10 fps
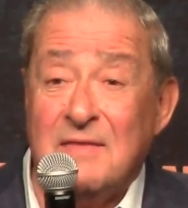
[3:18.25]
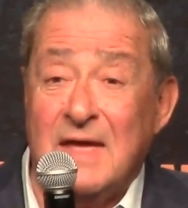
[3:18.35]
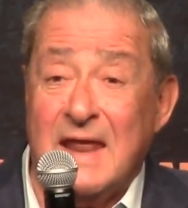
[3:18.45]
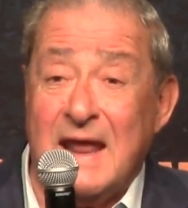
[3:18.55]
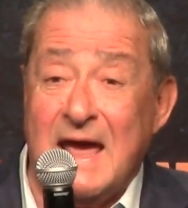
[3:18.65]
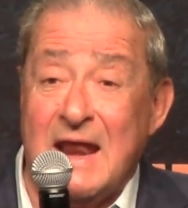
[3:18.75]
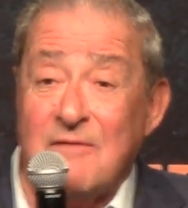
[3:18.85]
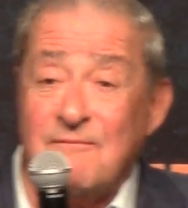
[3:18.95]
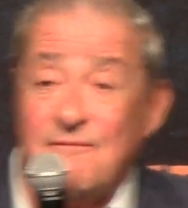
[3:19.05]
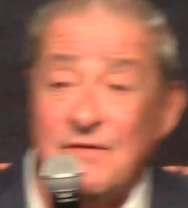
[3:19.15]
that had
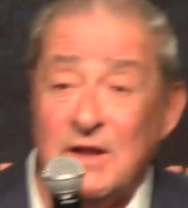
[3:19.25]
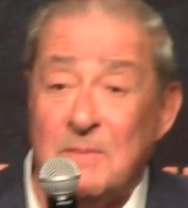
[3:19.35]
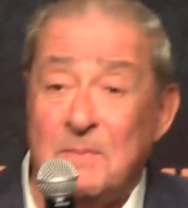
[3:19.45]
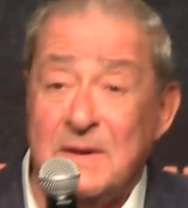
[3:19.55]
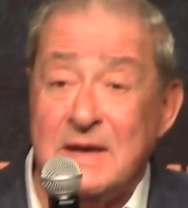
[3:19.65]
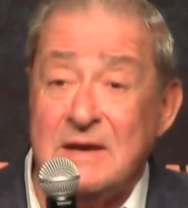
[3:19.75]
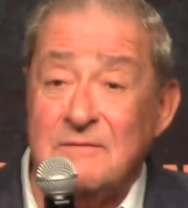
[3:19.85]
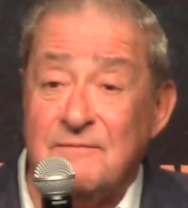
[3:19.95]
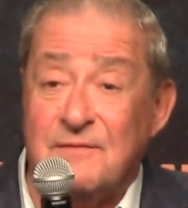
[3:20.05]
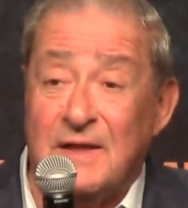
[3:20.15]
a
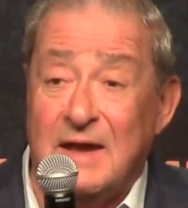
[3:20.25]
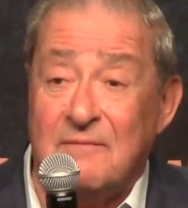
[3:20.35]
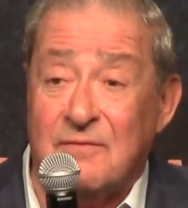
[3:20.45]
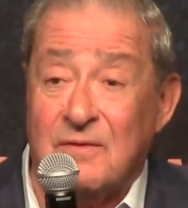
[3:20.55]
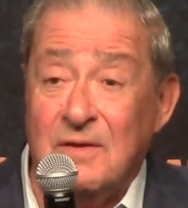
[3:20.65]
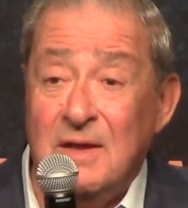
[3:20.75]
Philippine flavor